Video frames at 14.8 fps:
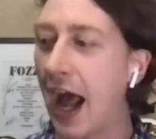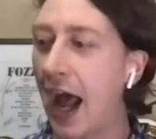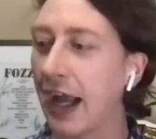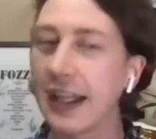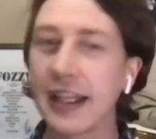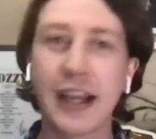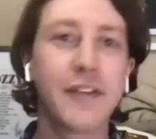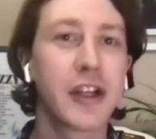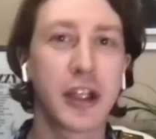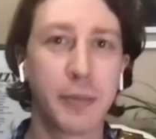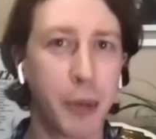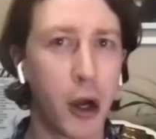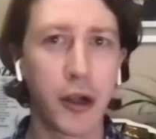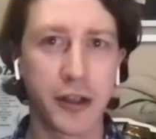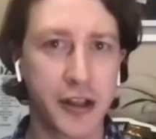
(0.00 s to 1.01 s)
giving the
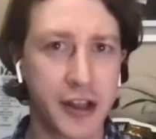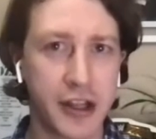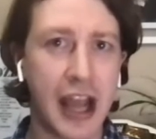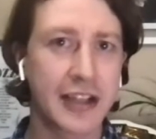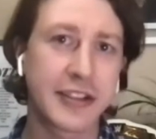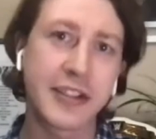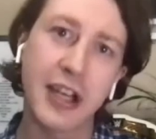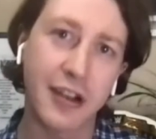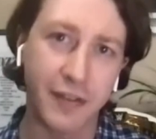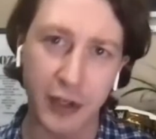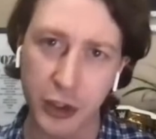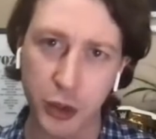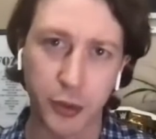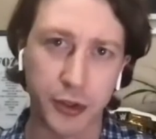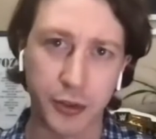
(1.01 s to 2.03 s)
ball to the next
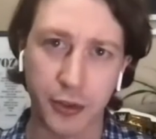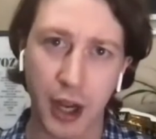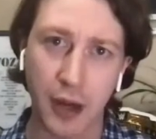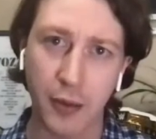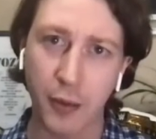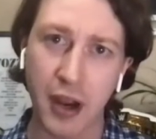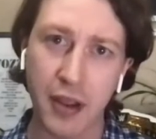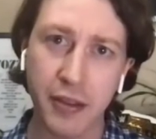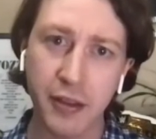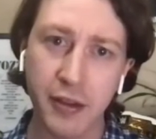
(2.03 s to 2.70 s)
individual to run with?